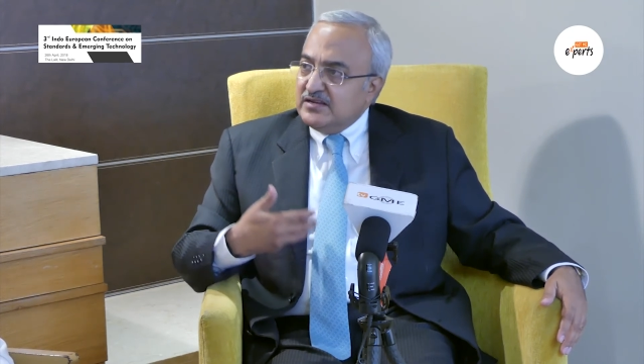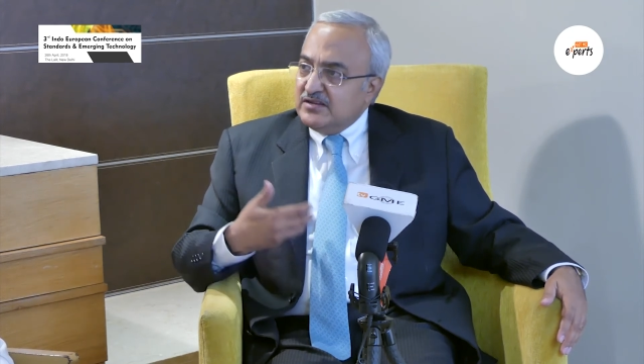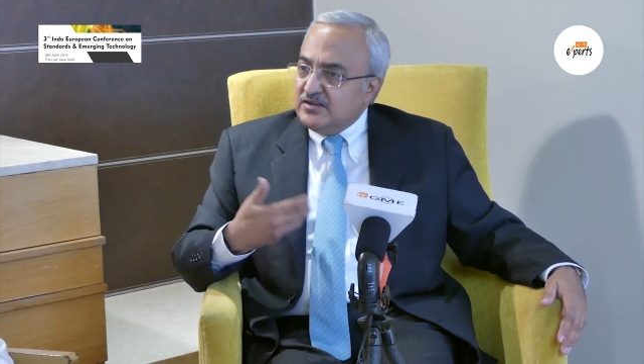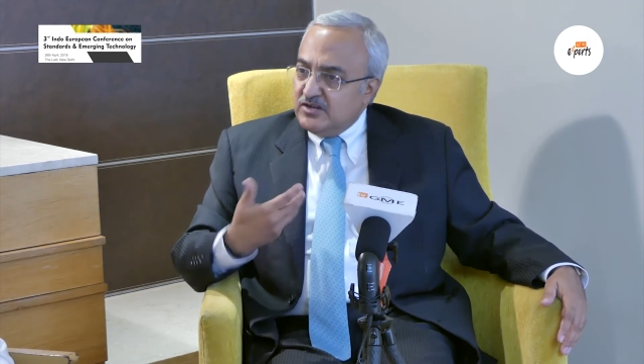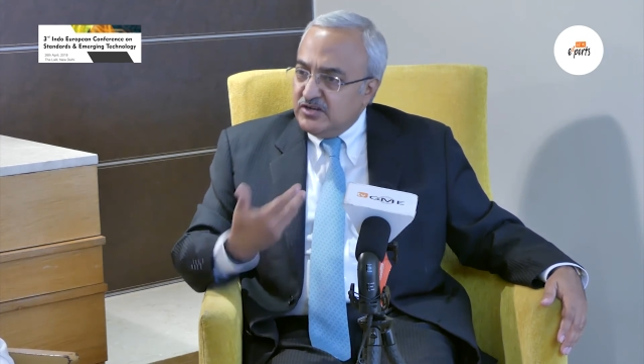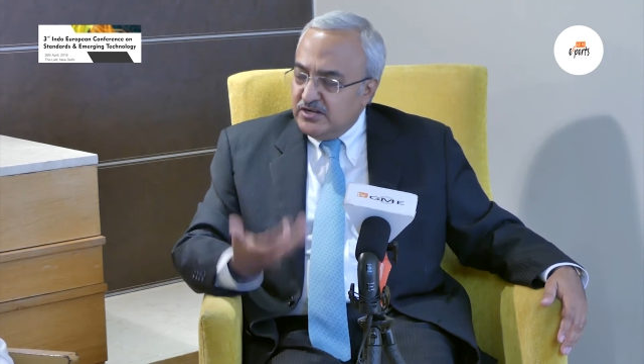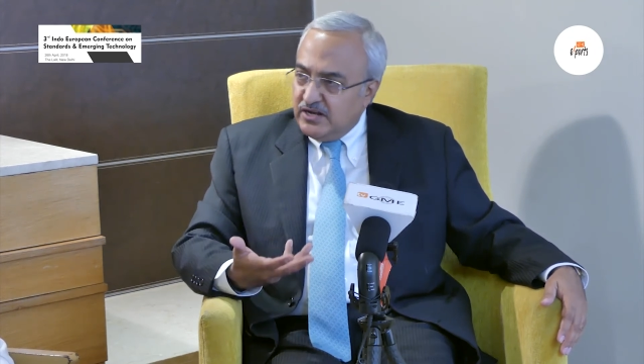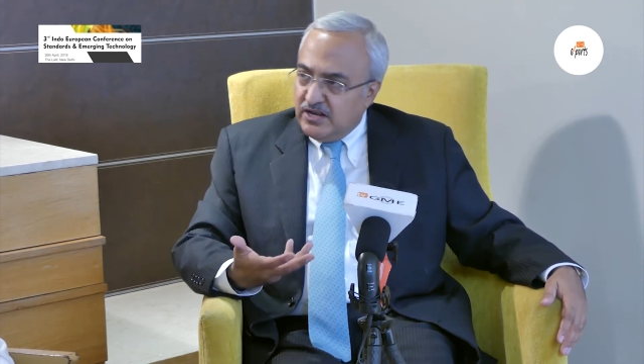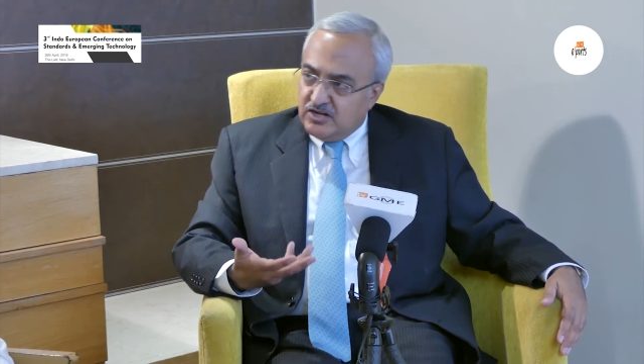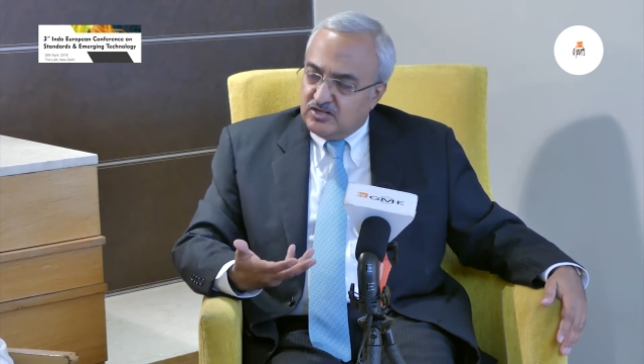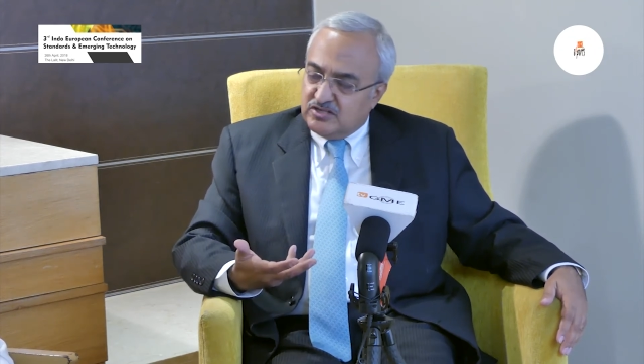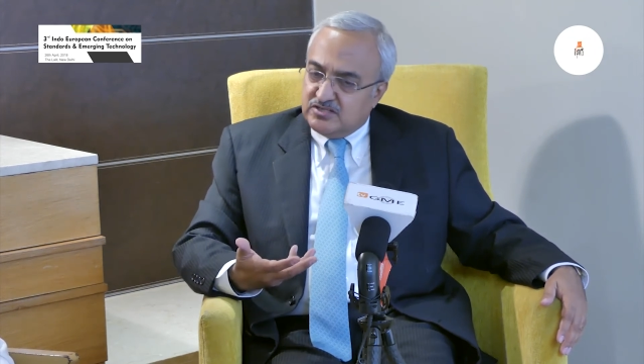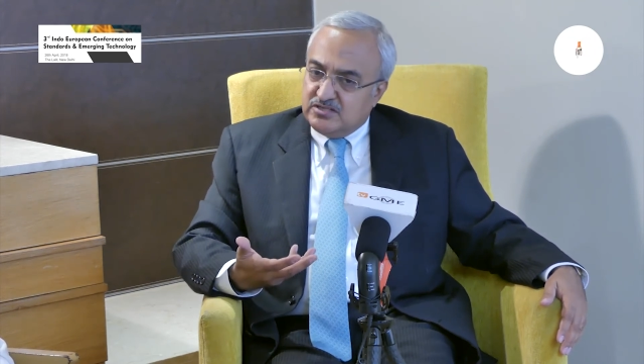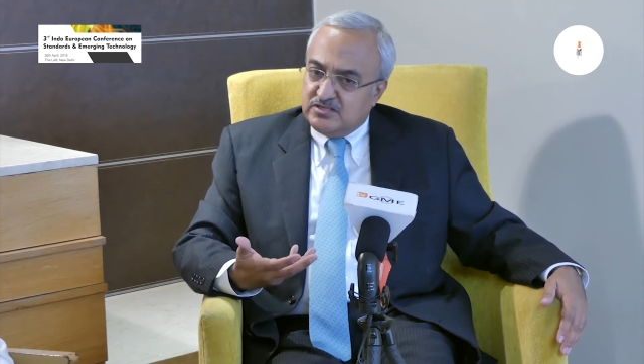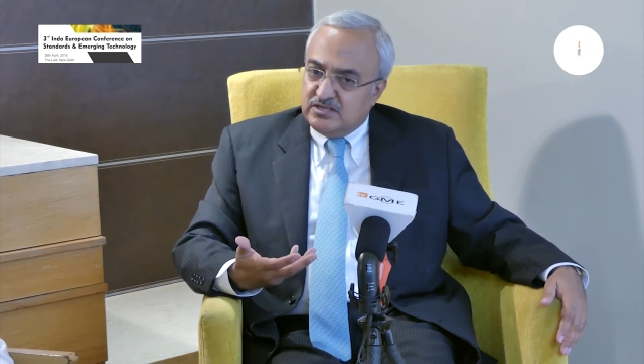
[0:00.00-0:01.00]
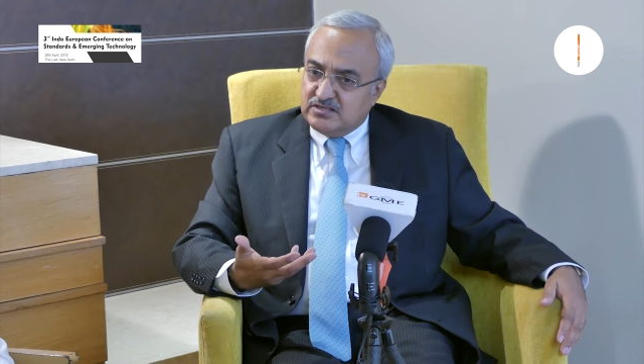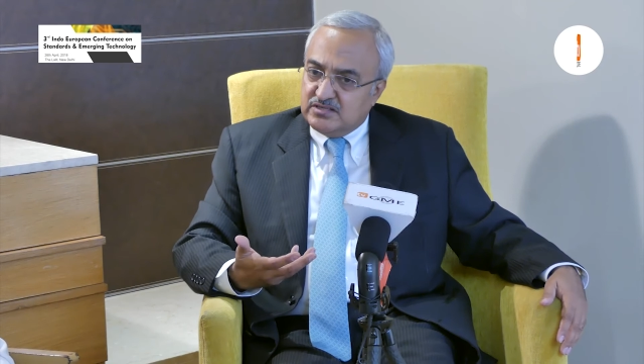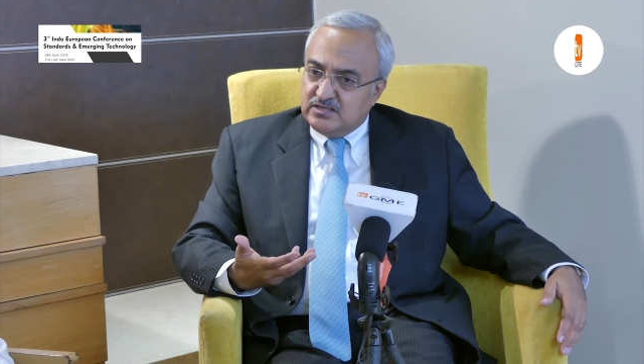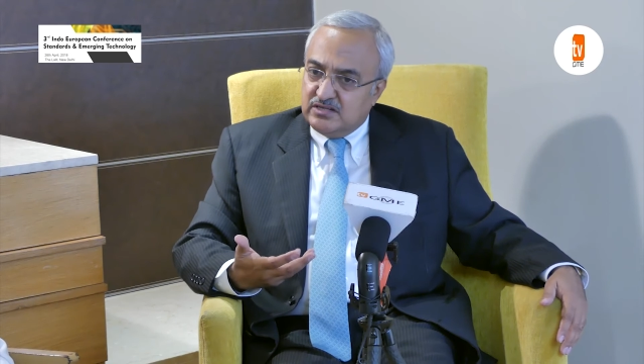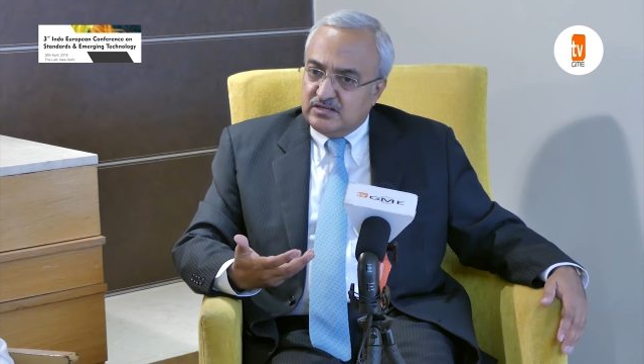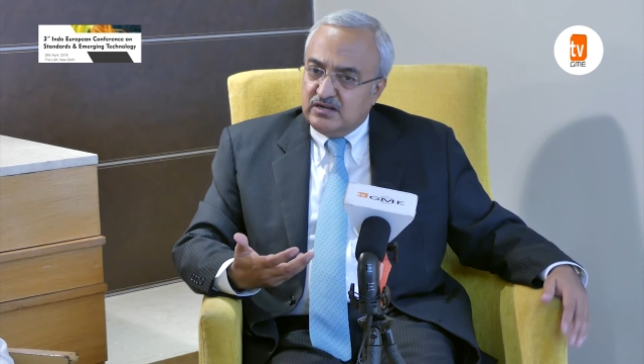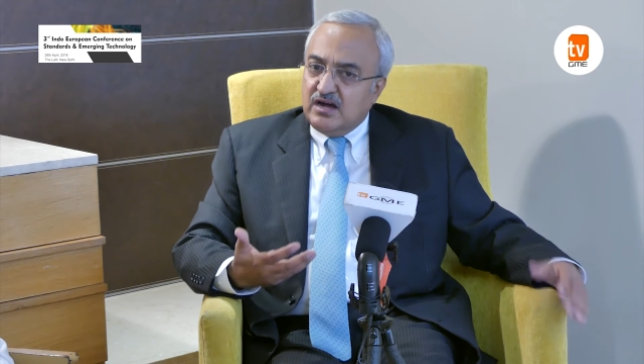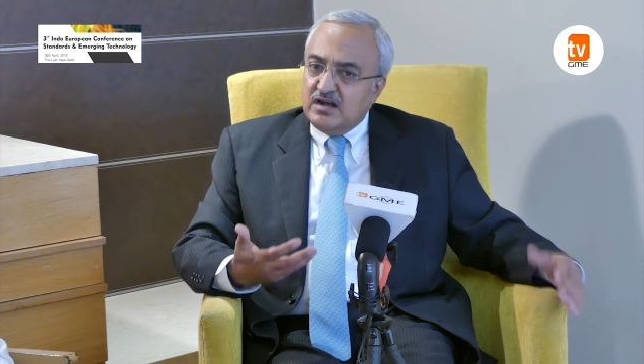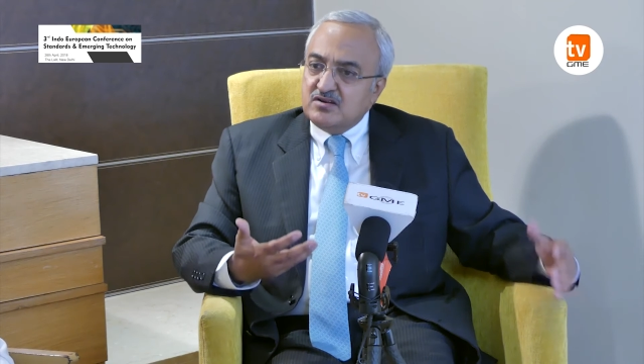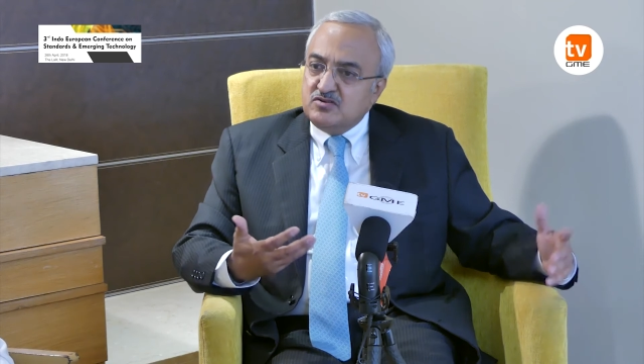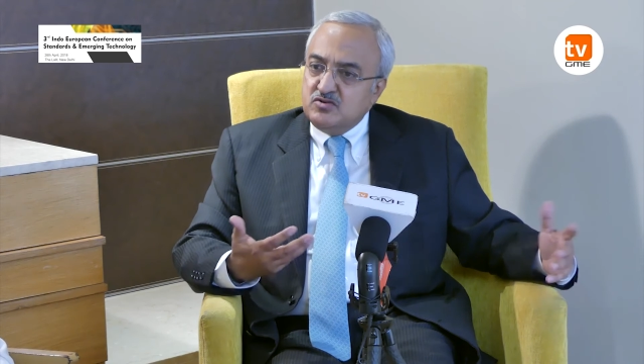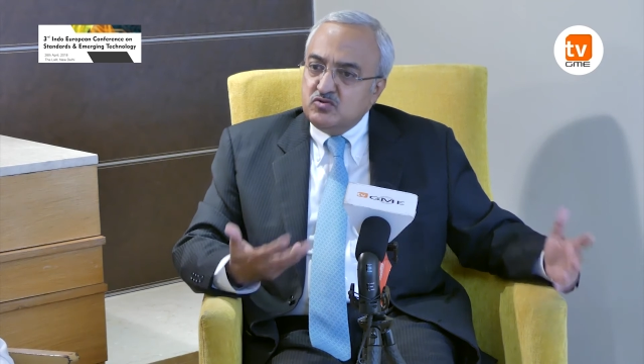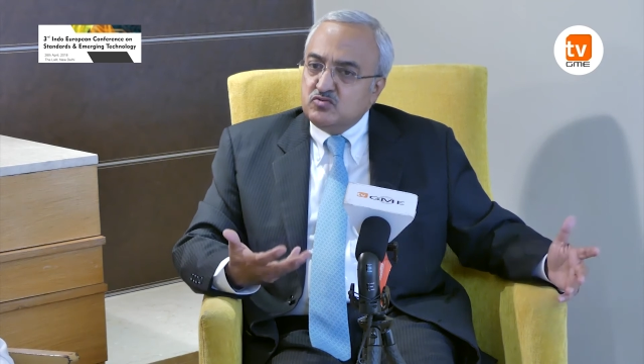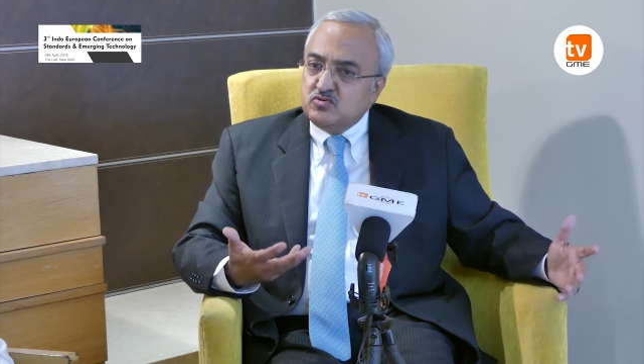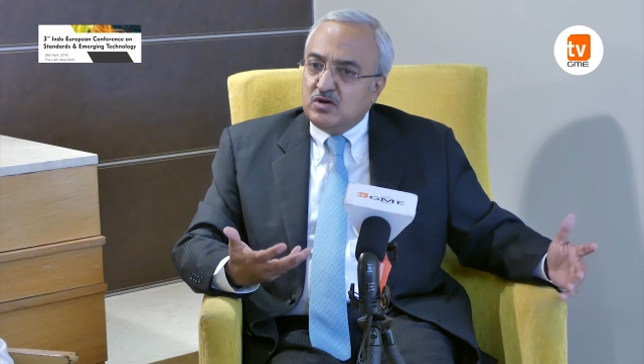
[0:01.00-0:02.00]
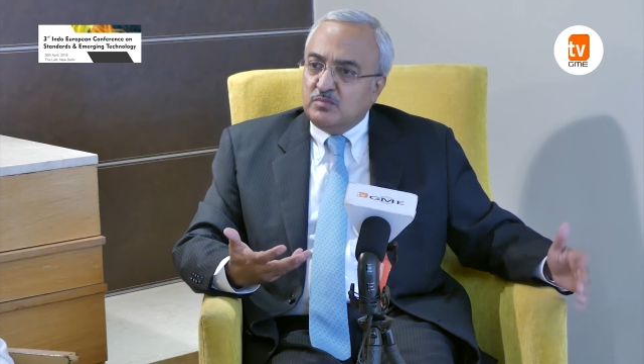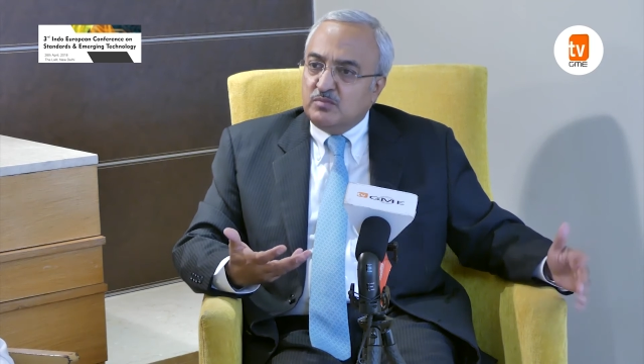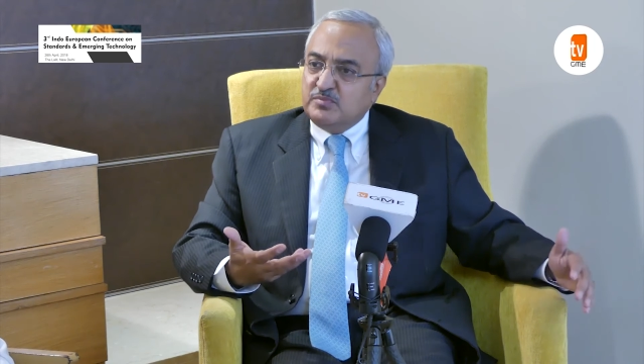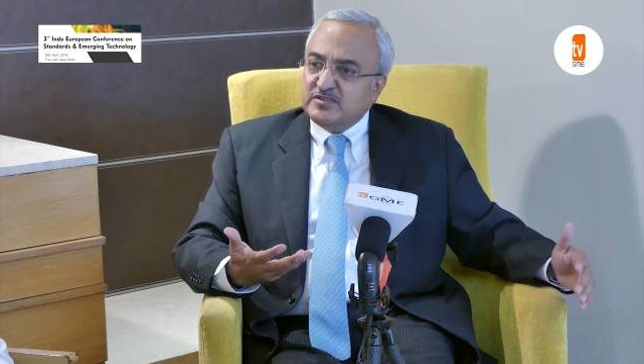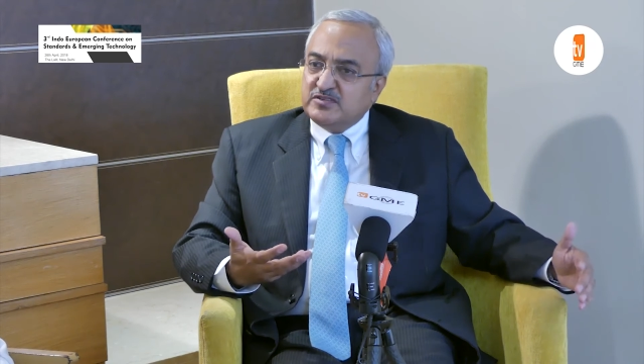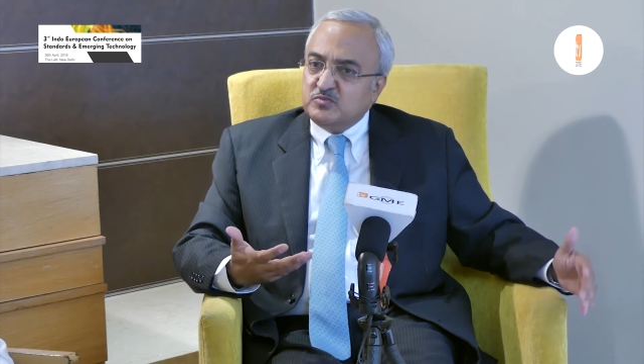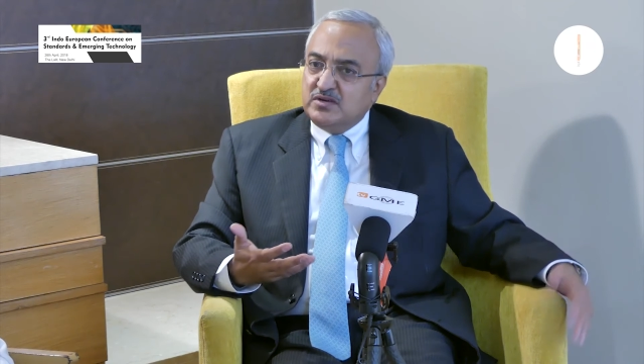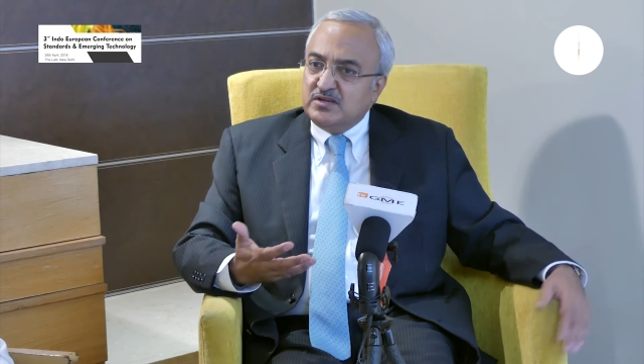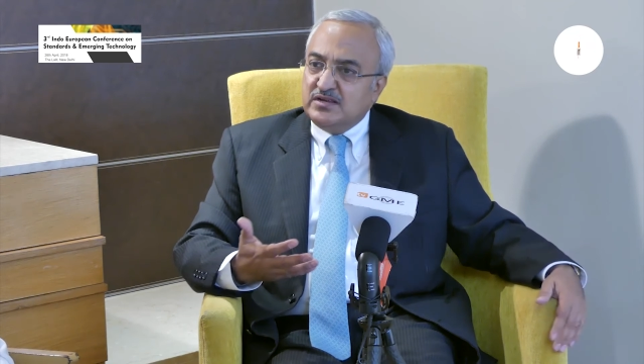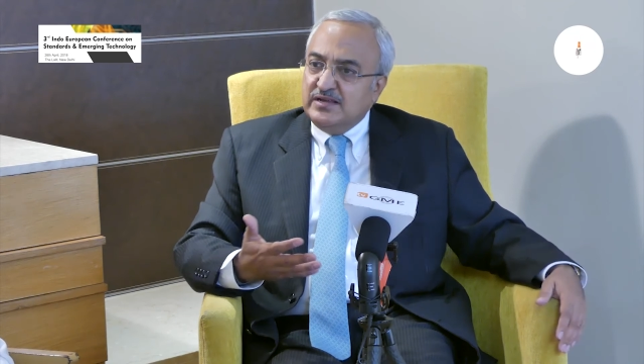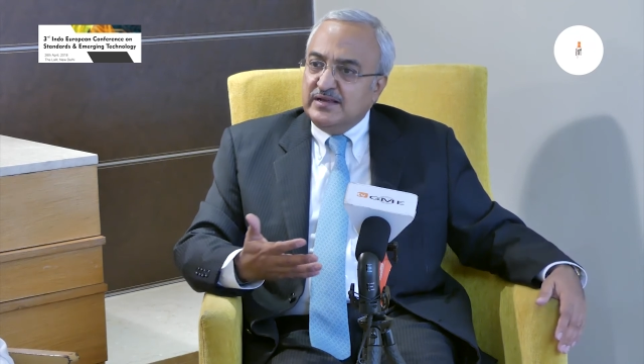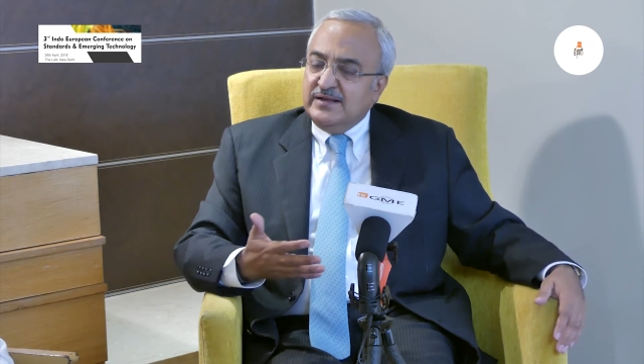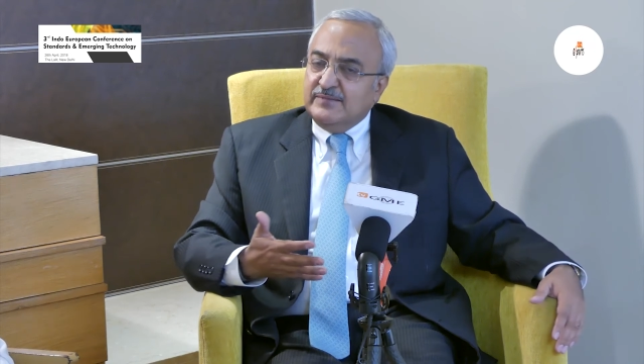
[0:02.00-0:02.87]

green energy, etc., are new topics where